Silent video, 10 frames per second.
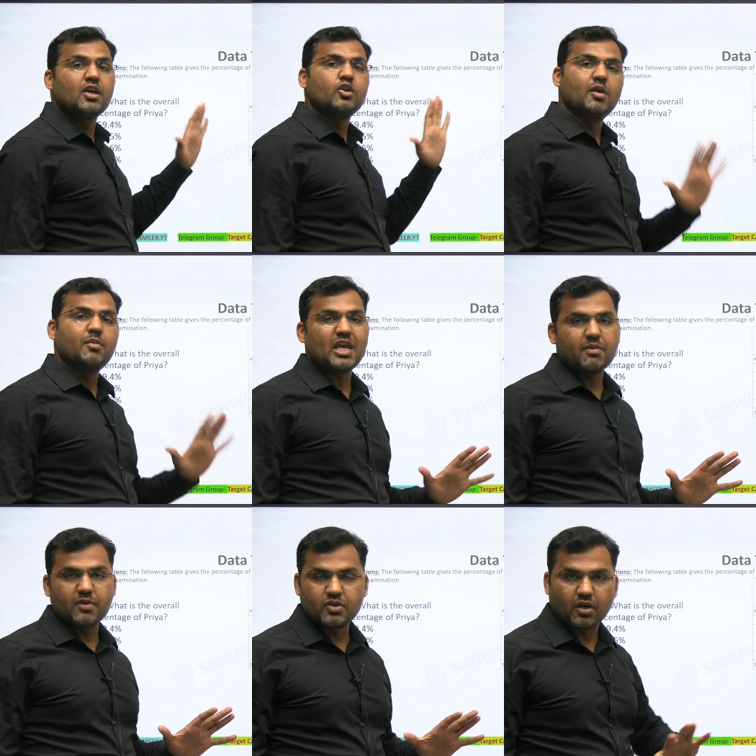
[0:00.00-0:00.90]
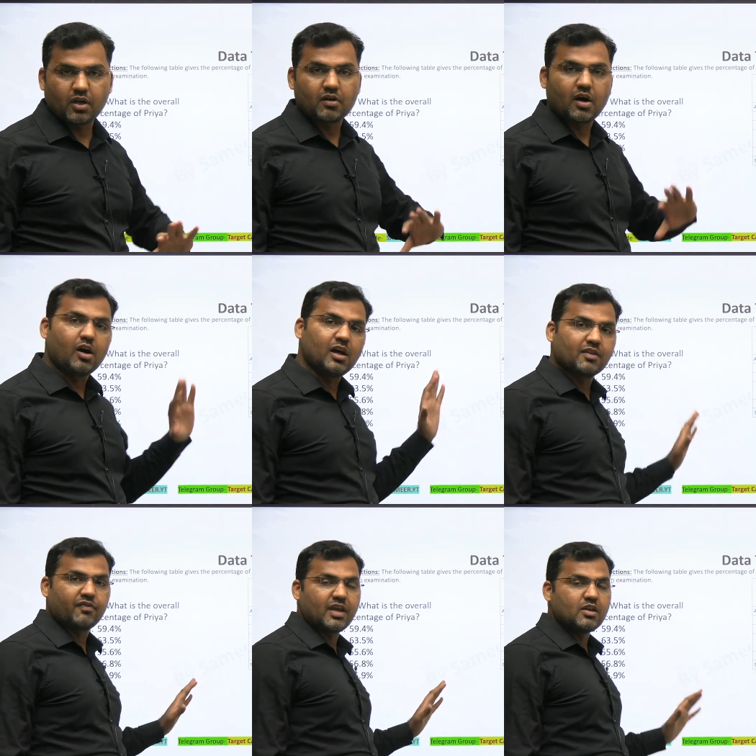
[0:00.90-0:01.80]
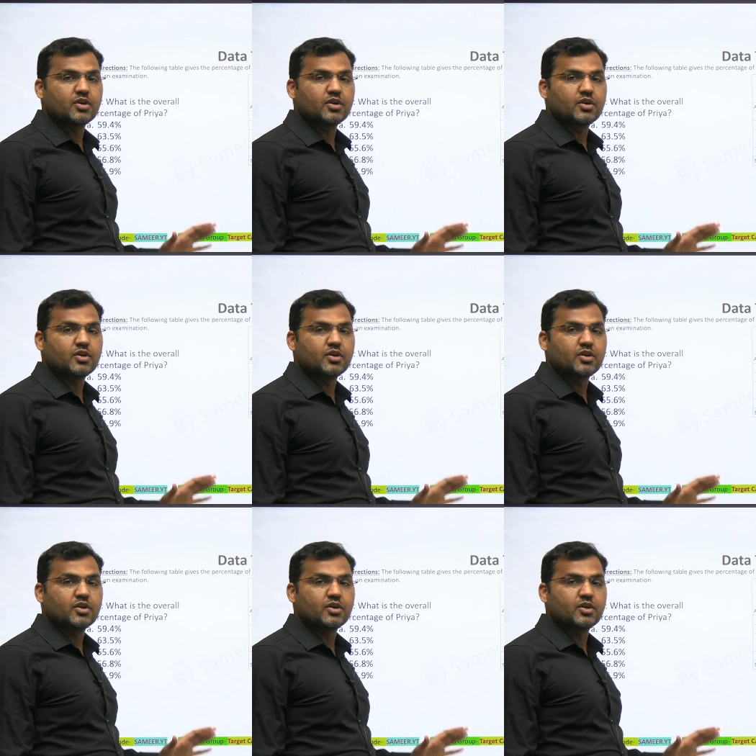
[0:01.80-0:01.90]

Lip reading: you will be able to solve all the 5